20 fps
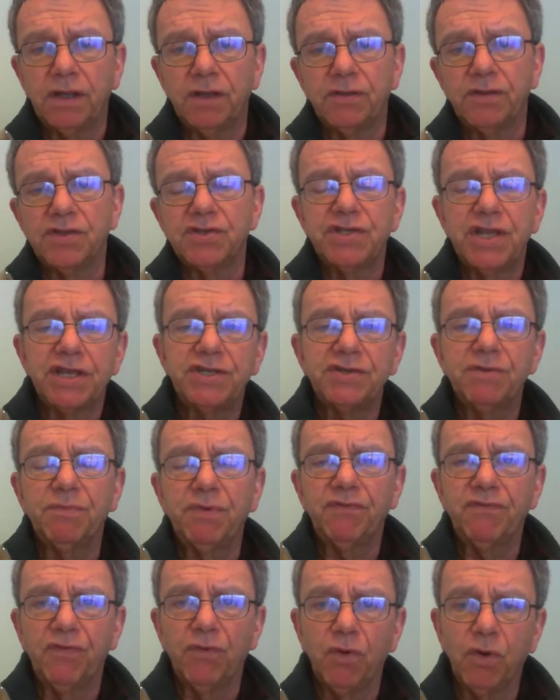The
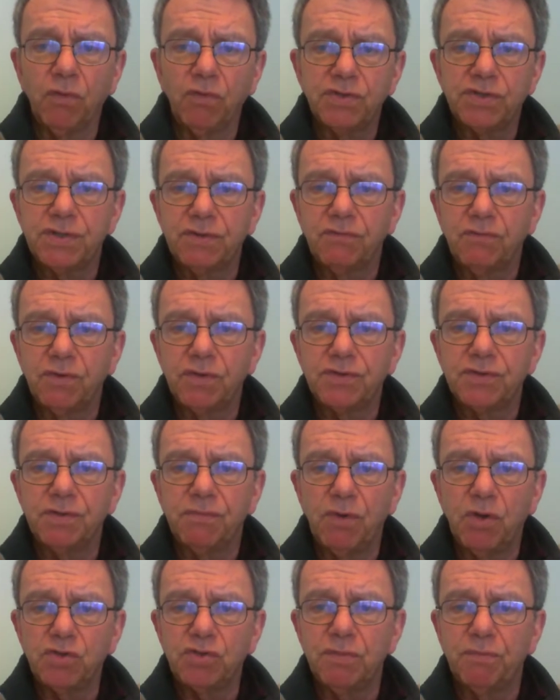session before was
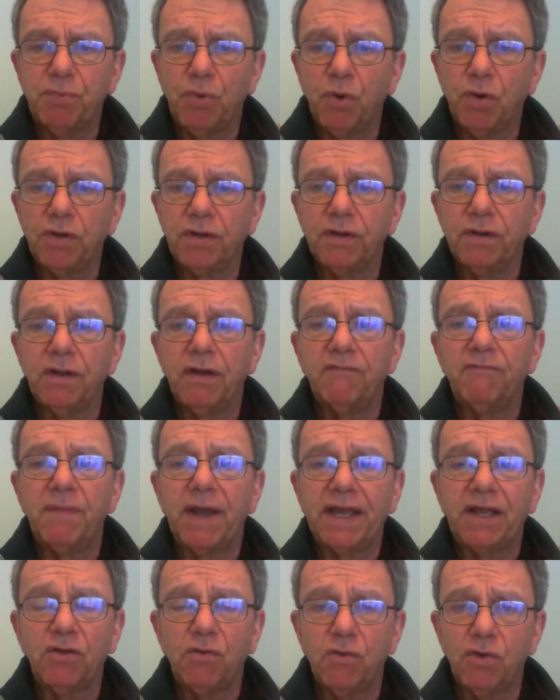the most important of
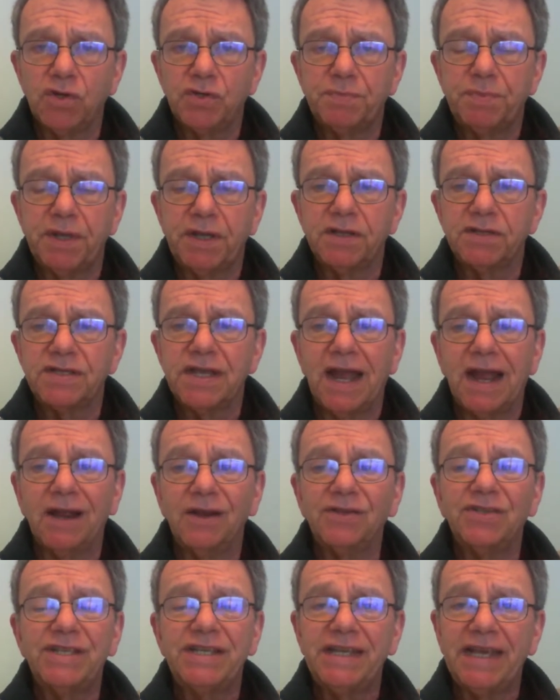my course, because
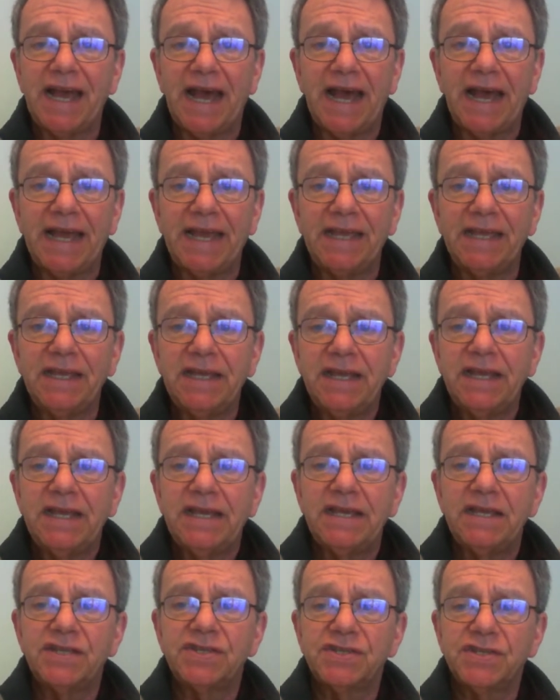RTI
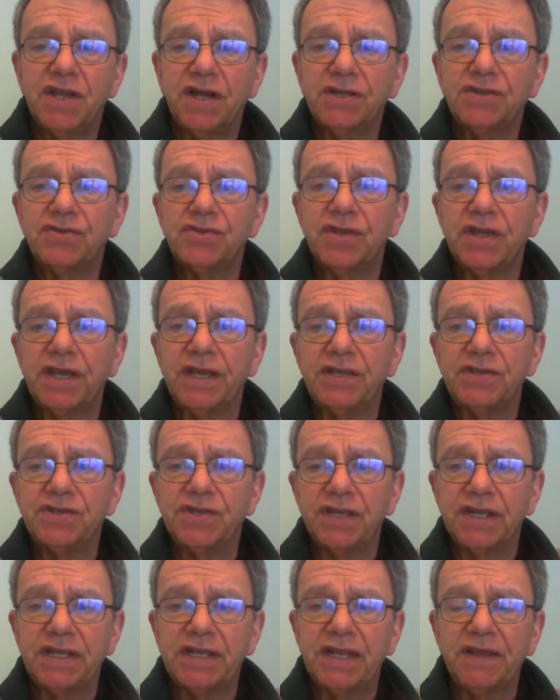is such a
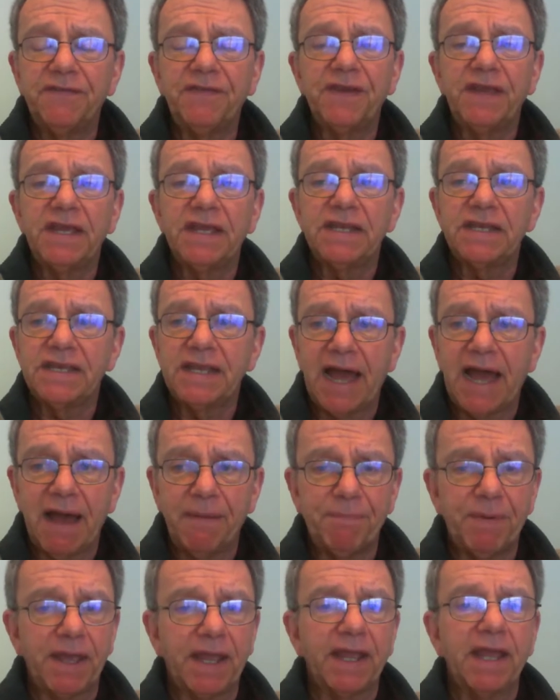significant
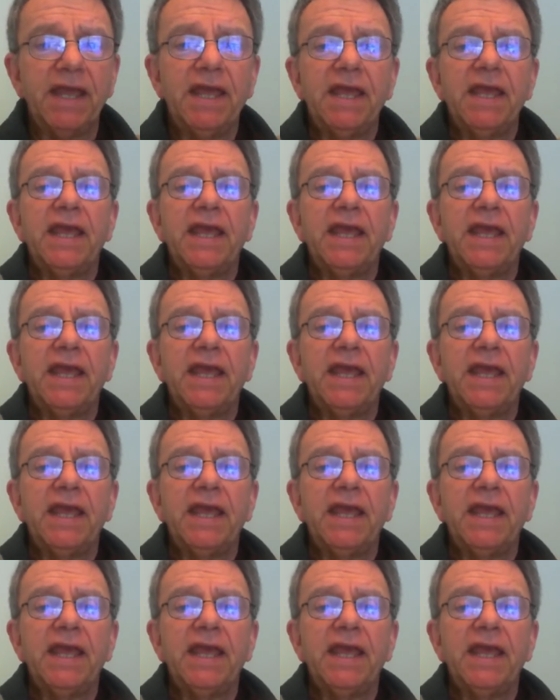topic,